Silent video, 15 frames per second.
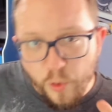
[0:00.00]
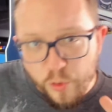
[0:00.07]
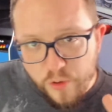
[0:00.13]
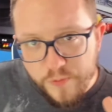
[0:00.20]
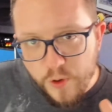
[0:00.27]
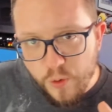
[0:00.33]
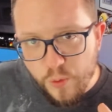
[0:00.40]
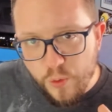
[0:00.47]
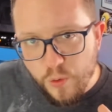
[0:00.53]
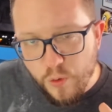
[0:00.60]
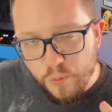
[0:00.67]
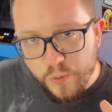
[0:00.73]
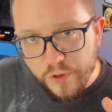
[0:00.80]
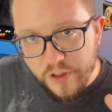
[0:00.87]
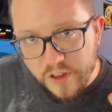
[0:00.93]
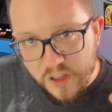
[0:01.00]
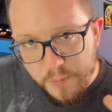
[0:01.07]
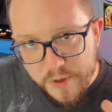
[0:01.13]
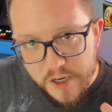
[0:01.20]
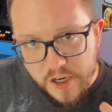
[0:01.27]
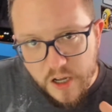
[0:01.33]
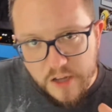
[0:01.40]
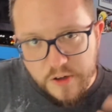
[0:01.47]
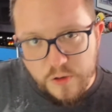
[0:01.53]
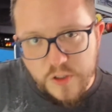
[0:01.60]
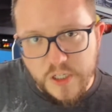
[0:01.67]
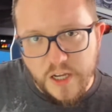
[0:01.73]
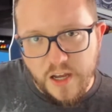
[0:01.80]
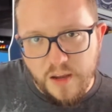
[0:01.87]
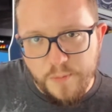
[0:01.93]
of you who are really limited on your
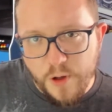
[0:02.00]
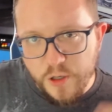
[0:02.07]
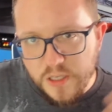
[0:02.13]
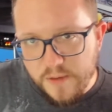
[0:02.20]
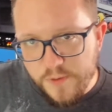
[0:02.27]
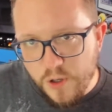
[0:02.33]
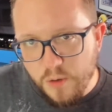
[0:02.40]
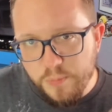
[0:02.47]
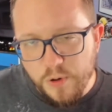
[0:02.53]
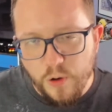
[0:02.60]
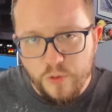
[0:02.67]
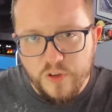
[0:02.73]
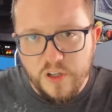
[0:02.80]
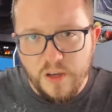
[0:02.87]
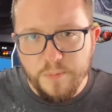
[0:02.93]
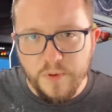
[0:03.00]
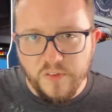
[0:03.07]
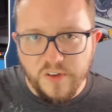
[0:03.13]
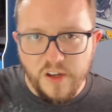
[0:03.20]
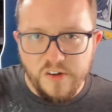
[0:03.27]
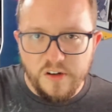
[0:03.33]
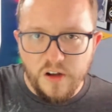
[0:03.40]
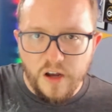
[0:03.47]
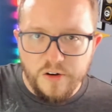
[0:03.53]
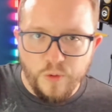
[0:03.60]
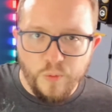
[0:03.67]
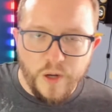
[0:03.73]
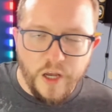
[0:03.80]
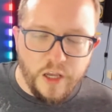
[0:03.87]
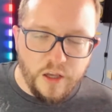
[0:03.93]
time, I'll give you a pro tip and send you on your
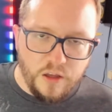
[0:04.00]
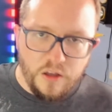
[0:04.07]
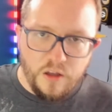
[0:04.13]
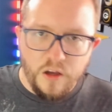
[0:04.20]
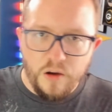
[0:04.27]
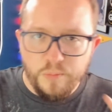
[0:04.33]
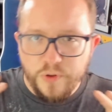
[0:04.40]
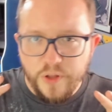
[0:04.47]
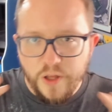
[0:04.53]
way. Play